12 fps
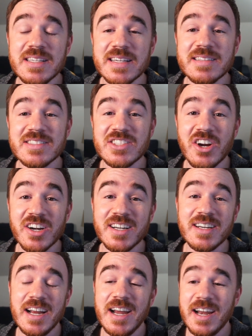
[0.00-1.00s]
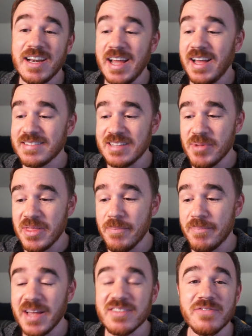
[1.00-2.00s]
to get started and has some of the
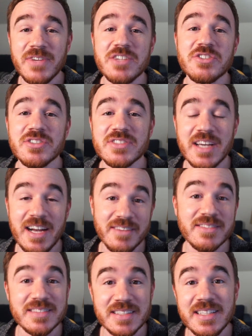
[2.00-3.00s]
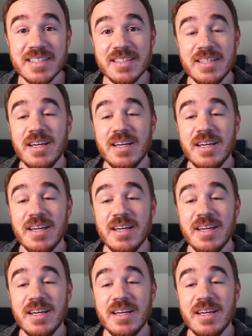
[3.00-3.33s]
best features I've seen.